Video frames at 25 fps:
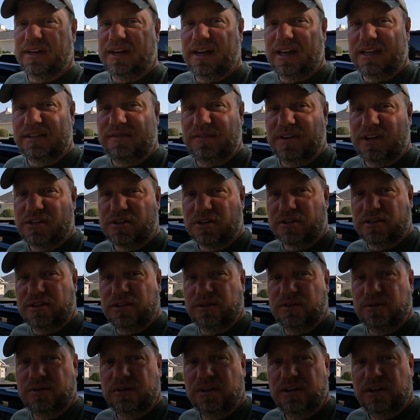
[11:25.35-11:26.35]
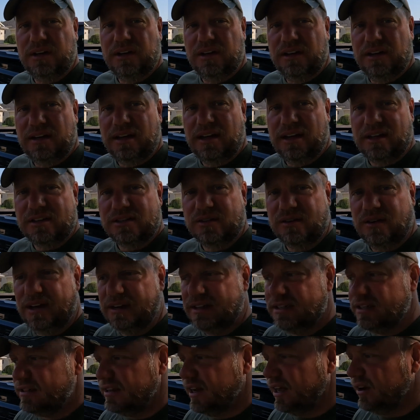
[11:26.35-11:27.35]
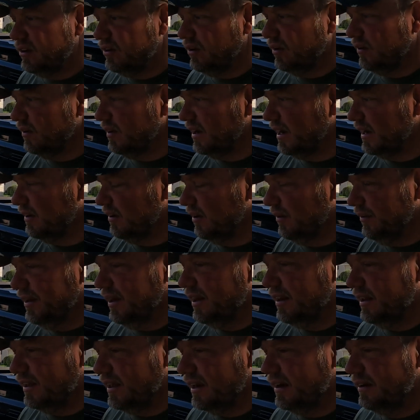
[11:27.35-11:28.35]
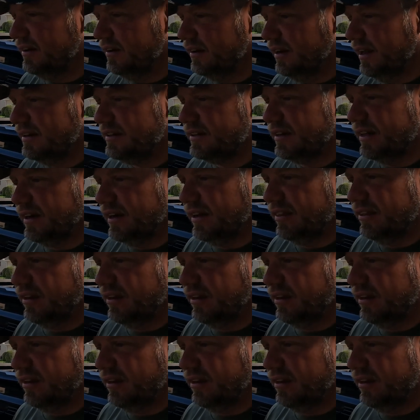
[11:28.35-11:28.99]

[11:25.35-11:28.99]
of a nice feature too. And so I really kind of liked it. I